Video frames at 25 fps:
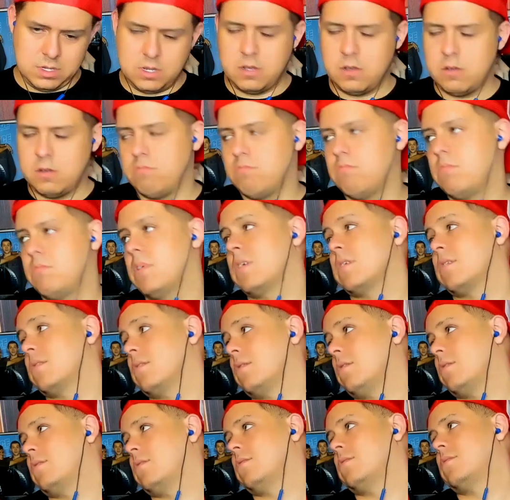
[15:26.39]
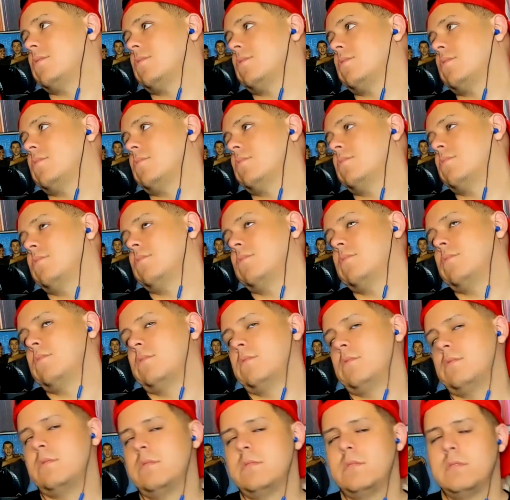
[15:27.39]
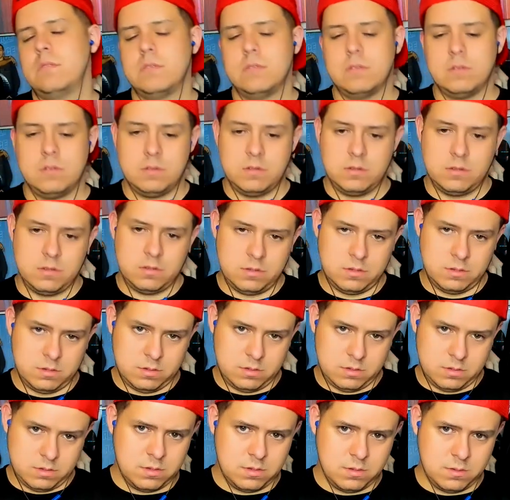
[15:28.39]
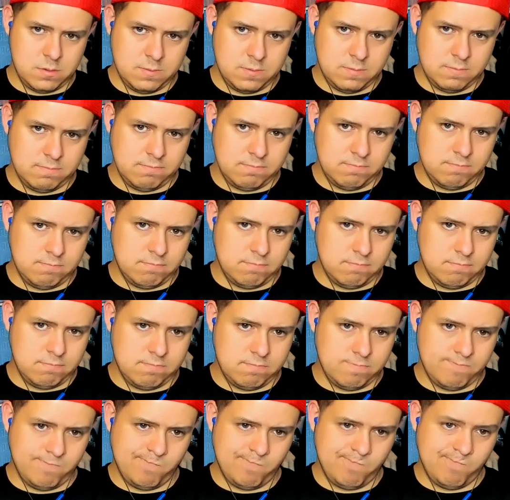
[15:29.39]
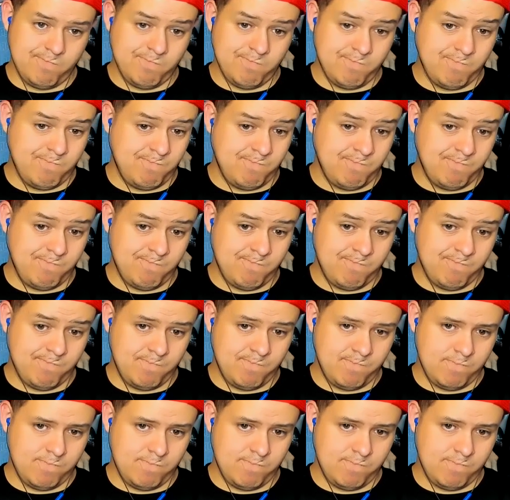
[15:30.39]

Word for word: Oh, we survive. My gosh. Can't handle a whole trial, man. Maybe we have the problem.